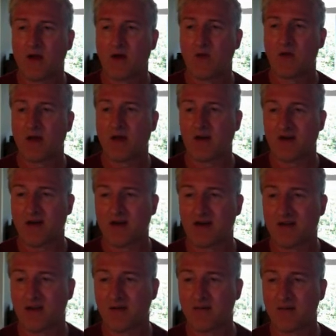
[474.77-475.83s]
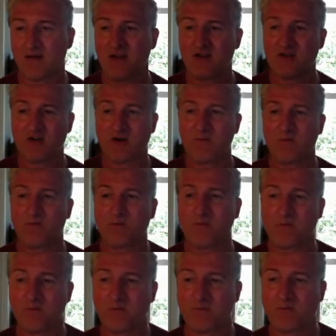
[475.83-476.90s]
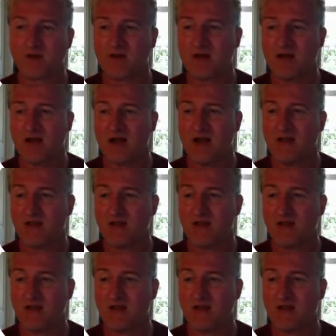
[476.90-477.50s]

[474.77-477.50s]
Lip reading: We got our contact page here. And